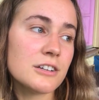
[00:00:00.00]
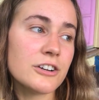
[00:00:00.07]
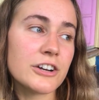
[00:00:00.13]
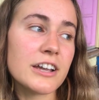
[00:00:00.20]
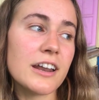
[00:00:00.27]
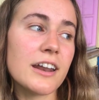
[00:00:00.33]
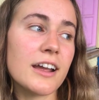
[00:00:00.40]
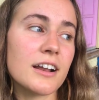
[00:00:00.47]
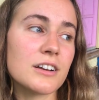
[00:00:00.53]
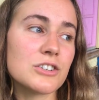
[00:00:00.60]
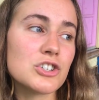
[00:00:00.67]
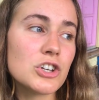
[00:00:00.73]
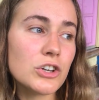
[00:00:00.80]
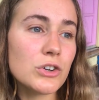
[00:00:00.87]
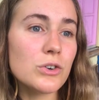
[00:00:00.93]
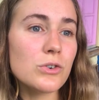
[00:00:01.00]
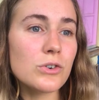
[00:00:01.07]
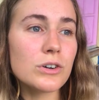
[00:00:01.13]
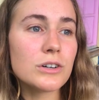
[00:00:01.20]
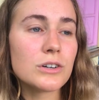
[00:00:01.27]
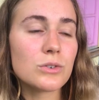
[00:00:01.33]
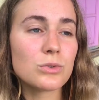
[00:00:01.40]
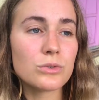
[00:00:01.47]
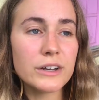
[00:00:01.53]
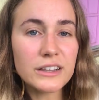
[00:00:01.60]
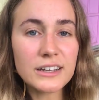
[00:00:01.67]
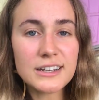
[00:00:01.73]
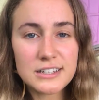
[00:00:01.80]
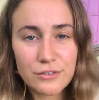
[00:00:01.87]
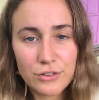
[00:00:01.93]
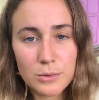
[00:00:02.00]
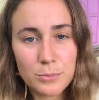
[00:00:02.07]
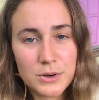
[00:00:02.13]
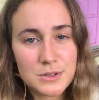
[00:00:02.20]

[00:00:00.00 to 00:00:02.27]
you're getting 2 really different